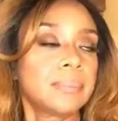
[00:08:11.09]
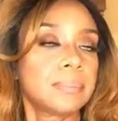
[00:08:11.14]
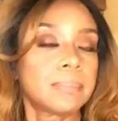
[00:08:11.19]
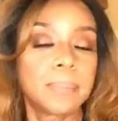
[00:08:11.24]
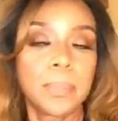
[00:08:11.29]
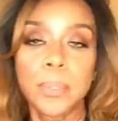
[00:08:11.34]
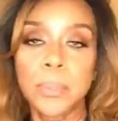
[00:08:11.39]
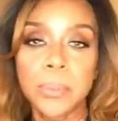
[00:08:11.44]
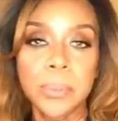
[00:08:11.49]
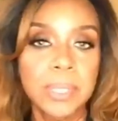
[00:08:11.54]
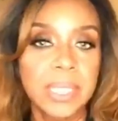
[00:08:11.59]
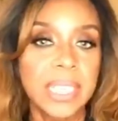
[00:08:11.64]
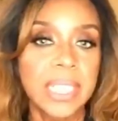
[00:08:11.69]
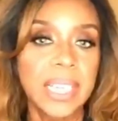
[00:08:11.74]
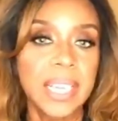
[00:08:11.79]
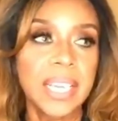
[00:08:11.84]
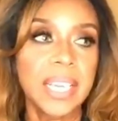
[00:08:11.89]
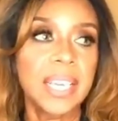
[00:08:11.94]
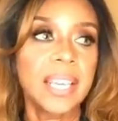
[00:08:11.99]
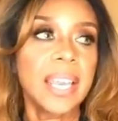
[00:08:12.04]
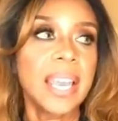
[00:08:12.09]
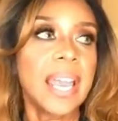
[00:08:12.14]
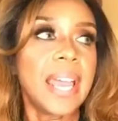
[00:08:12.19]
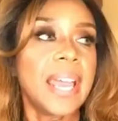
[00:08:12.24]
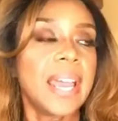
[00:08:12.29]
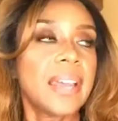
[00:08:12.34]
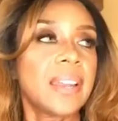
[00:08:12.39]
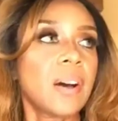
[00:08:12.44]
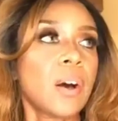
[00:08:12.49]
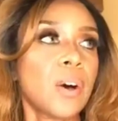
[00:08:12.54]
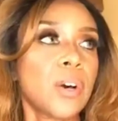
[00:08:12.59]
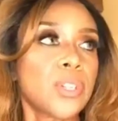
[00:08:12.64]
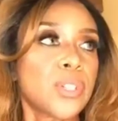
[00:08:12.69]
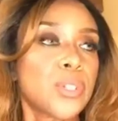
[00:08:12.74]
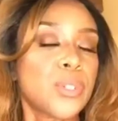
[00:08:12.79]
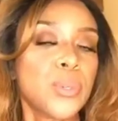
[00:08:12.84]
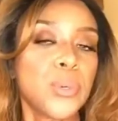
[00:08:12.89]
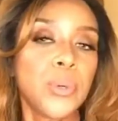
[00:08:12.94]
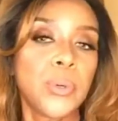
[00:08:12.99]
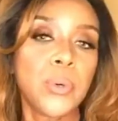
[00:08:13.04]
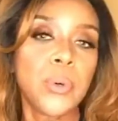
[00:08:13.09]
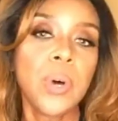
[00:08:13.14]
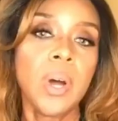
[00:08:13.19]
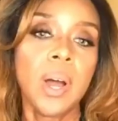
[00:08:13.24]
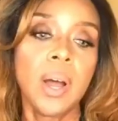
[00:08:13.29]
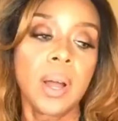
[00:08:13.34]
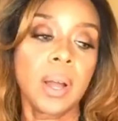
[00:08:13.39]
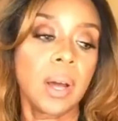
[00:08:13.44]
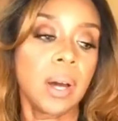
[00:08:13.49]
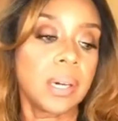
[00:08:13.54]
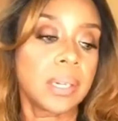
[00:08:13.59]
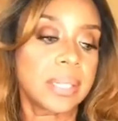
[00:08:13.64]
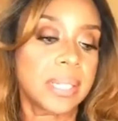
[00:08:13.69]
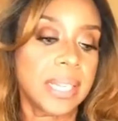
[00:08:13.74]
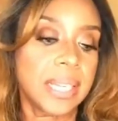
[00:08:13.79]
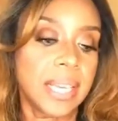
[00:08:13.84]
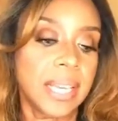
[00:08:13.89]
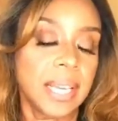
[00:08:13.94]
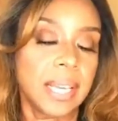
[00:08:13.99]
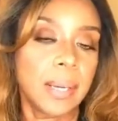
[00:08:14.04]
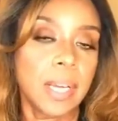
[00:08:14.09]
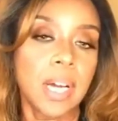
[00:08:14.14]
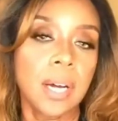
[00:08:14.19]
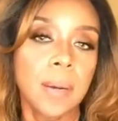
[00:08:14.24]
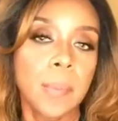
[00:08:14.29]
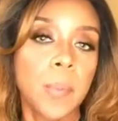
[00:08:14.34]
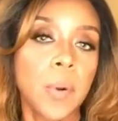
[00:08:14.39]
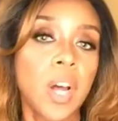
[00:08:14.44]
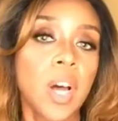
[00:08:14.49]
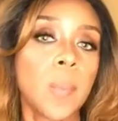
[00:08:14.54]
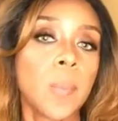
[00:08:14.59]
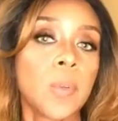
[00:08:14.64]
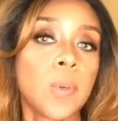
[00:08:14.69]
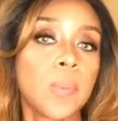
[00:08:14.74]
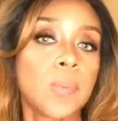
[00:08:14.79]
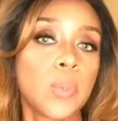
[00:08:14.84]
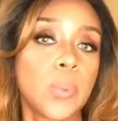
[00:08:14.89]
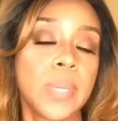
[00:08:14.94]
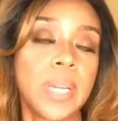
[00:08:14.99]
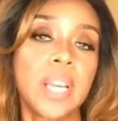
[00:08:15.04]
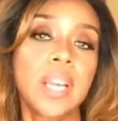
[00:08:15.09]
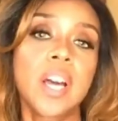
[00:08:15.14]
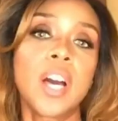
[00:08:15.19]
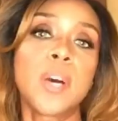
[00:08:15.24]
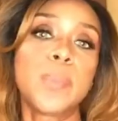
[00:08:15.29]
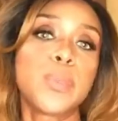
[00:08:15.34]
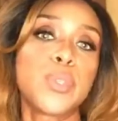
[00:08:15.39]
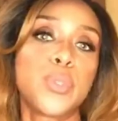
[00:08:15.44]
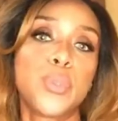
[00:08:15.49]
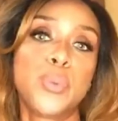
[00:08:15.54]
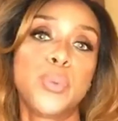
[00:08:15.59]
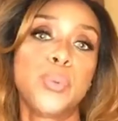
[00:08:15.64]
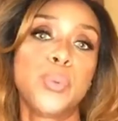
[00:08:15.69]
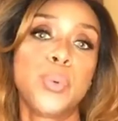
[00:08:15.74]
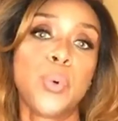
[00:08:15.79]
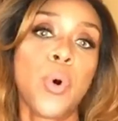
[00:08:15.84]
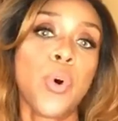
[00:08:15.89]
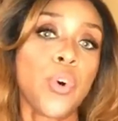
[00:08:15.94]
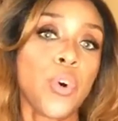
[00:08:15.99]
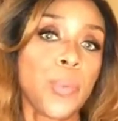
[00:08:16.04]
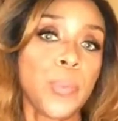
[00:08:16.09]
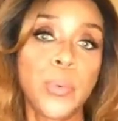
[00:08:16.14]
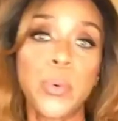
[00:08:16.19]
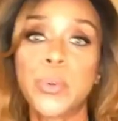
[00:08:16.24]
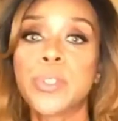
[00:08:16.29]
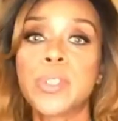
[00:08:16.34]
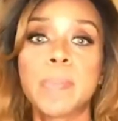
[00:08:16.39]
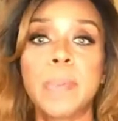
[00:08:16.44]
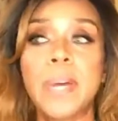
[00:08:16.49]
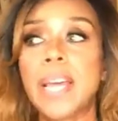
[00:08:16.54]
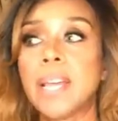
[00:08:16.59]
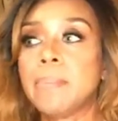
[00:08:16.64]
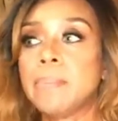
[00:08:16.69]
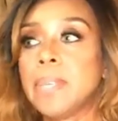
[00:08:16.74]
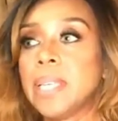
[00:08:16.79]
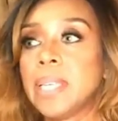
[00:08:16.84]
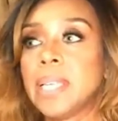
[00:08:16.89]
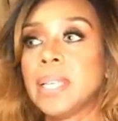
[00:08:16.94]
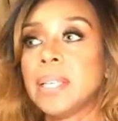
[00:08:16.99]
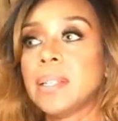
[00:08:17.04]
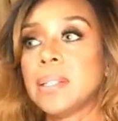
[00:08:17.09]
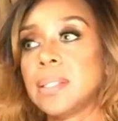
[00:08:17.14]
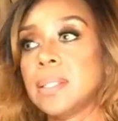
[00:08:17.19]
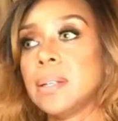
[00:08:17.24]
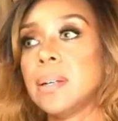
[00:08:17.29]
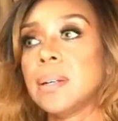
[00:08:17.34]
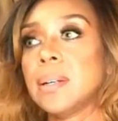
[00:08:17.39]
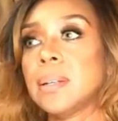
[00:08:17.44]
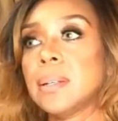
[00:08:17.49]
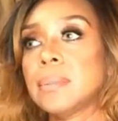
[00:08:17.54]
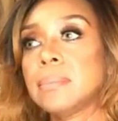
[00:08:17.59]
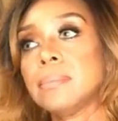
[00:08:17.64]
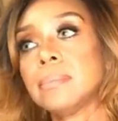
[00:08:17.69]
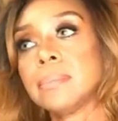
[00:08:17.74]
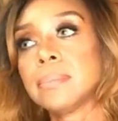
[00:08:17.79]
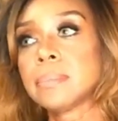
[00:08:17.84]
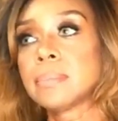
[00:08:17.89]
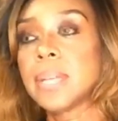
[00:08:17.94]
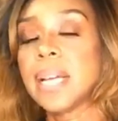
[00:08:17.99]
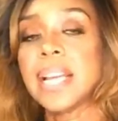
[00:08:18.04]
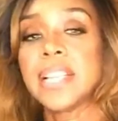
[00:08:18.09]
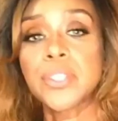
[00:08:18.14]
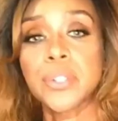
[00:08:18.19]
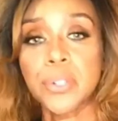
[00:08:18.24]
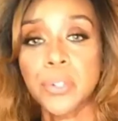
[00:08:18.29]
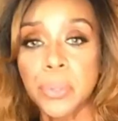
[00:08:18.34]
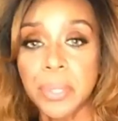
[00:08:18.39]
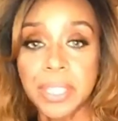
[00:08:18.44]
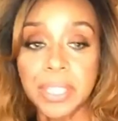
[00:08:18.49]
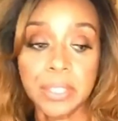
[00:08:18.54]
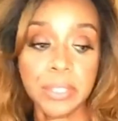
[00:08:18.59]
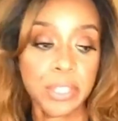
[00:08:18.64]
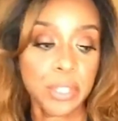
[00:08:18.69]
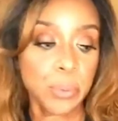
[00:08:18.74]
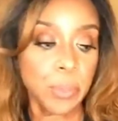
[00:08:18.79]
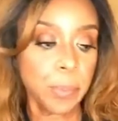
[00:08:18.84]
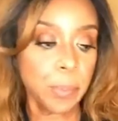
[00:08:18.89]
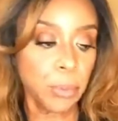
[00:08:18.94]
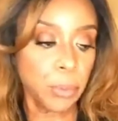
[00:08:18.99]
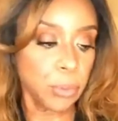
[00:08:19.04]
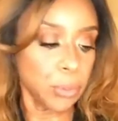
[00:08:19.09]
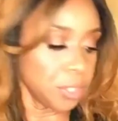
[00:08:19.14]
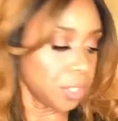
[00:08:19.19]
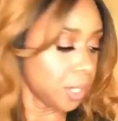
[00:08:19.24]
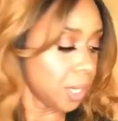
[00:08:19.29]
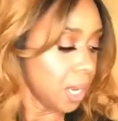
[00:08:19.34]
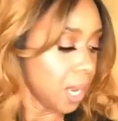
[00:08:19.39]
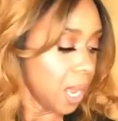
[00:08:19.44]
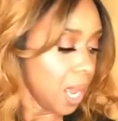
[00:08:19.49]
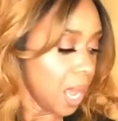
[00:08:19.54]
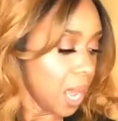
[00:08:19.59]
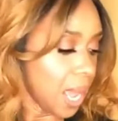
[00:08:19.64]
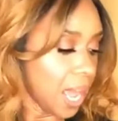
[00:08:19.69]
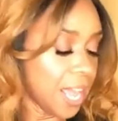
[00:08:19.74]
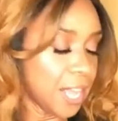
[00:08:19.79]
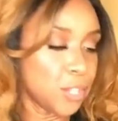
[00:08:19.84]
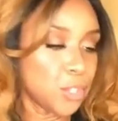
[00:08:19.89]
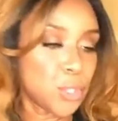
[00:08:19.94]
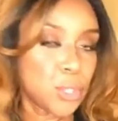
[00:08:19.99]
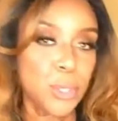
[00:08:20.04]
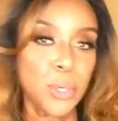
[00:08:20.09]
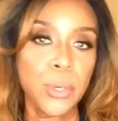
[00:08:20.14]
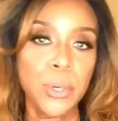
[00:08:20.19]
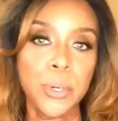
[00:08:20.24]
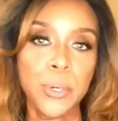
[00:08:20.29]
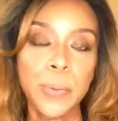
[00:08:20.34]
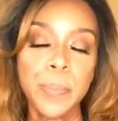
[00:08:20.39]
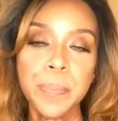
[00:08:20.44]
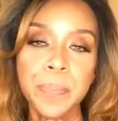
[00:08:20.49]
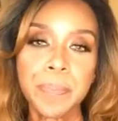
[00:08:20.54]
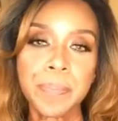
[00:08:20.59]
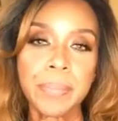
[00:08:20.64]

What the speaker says: polluting and also causing problems when it comes to hormones by being endocrine disruptors. And so